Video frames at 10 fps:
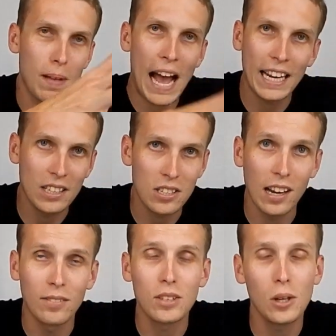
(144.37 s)
added
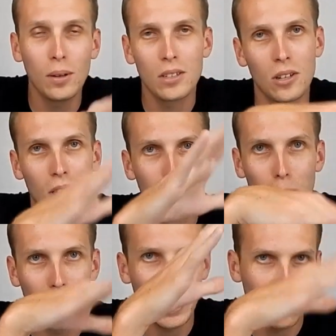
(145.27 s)
stuff to it so that the
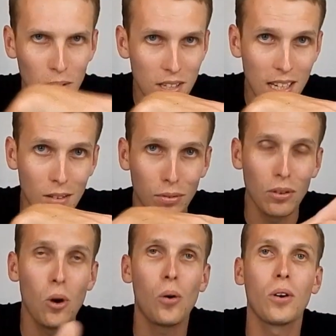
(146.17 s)
blade wasn't hitting the
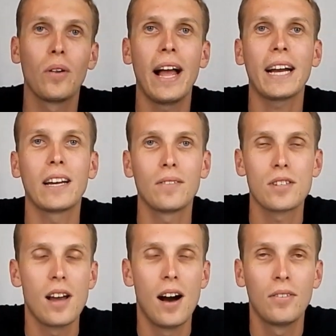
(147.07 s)
floor and all that kind of
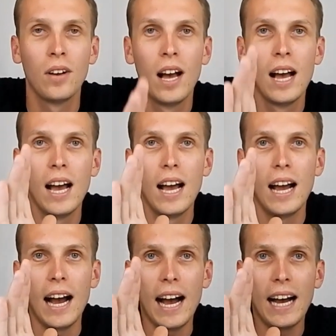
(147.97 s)
stuff,
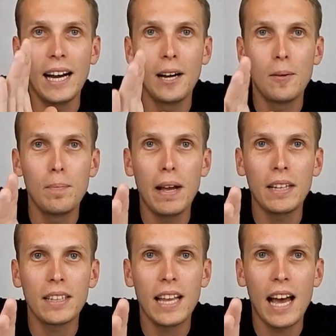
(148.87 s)
Uh,
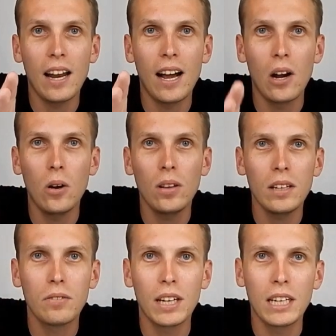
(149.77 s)
meant that I
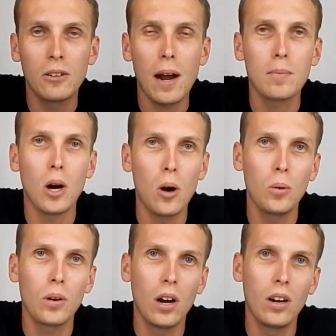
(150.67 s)
only really grabbed
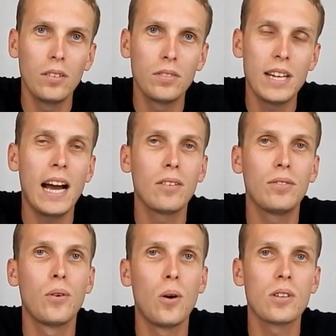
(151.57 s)
hold of
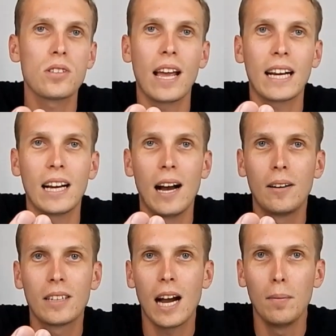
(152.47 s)
Downforce like
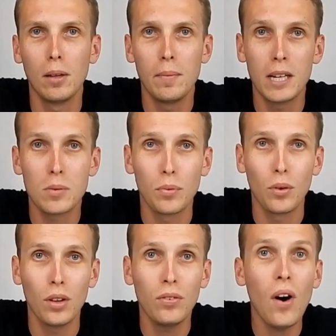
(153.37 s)
a couple of minutes
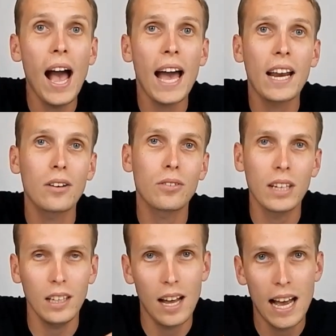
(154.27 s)
before the fight, and I
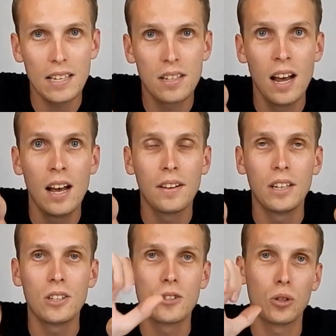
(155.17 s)
realized
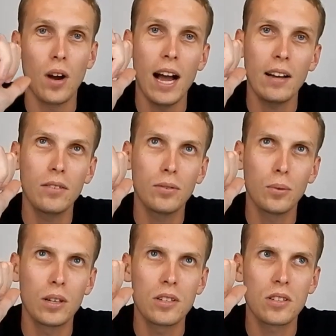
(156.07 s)
that its drive
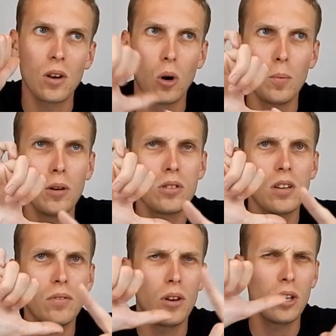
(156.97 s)
was
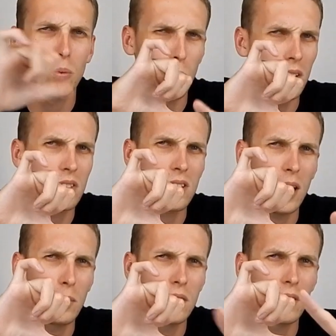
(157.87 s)
almost inverted, one
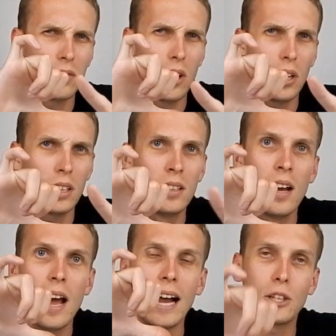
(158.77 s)
side was inverted,
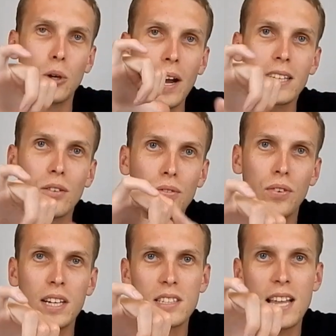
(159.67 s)
and trying to
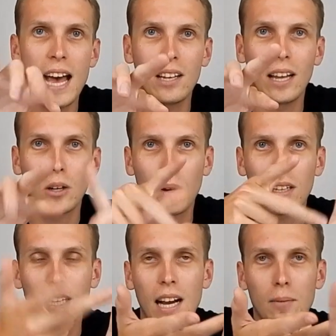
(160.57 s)
fix that, like
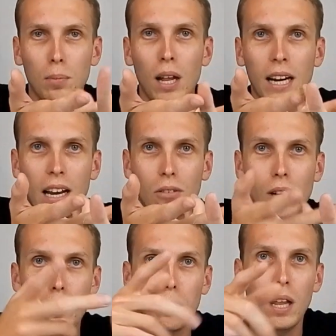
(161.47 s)
quickly unplug it and
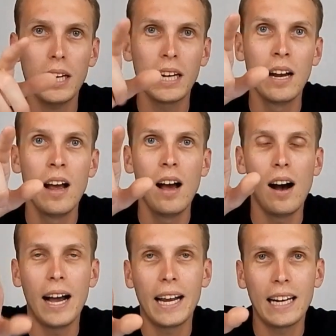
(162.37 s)
replug it,
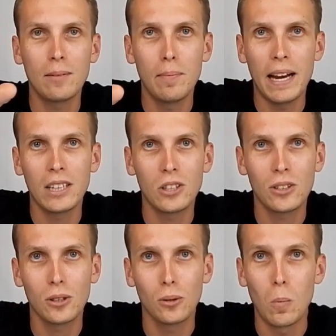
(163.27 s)
I
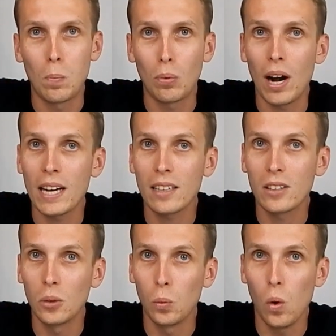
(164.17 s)
managed to break
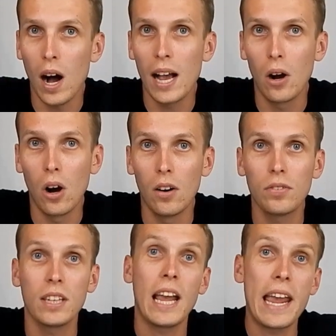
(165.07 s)
the wire
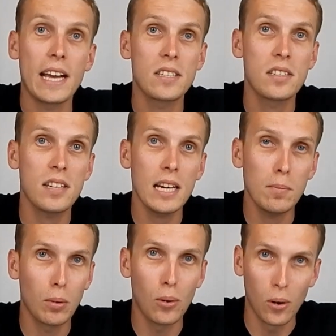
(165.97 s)
off the E S C
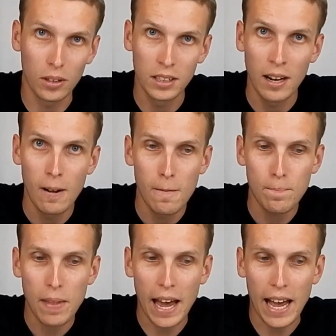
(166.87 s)
board
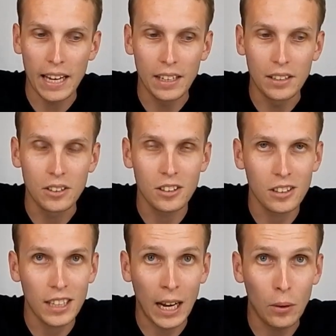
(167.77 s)
and
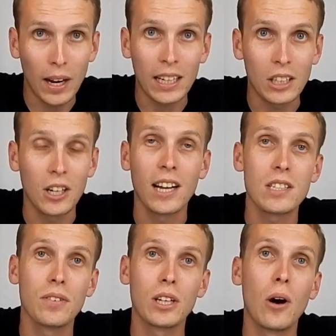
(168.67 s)
killed any
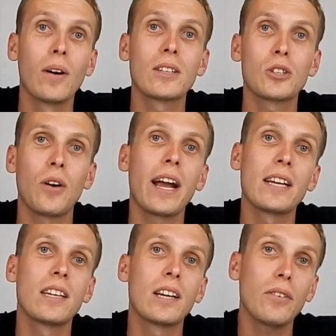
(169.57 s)
chance of it going straight
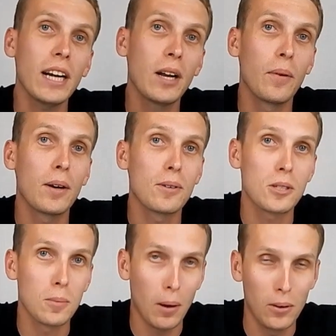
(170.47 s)
into the arena when it
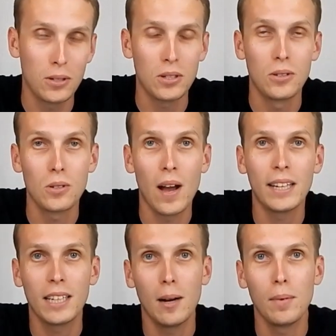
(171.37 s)
was supposed to. So I
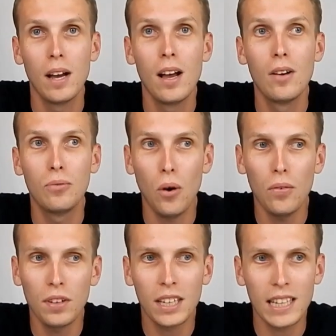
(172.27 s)
ended up
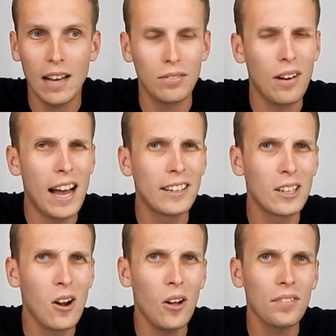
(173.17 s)
forfeiting that fight.
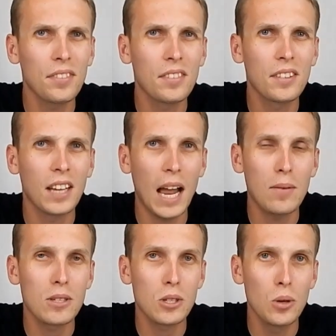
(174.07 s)
Not that I
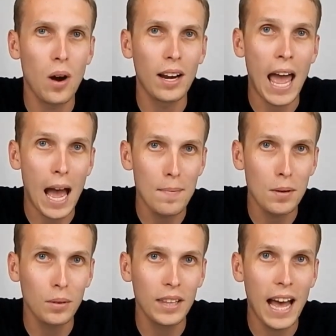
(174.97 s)
was too
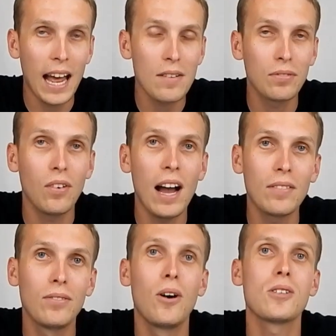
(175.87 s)
unhappy with that. A
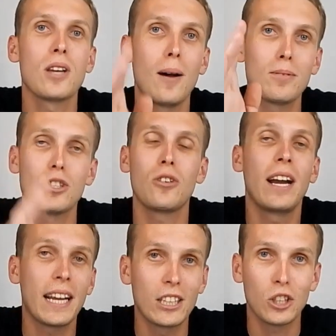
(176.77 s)
fight first up
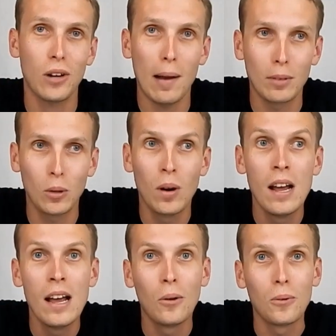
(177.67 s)
straight against Shrapnel
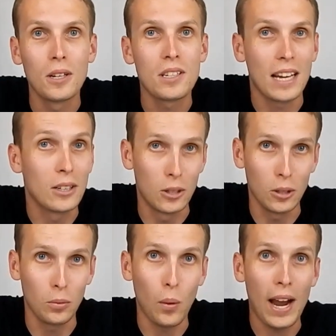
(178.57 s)
was a
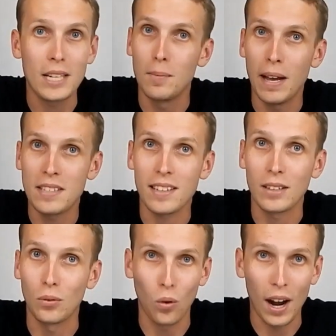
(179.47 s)
good way to
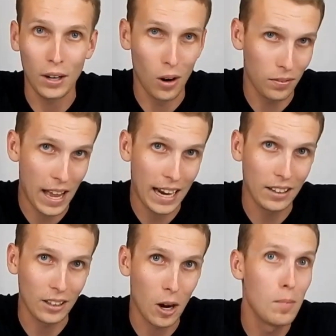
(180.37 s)
basically write it off out of the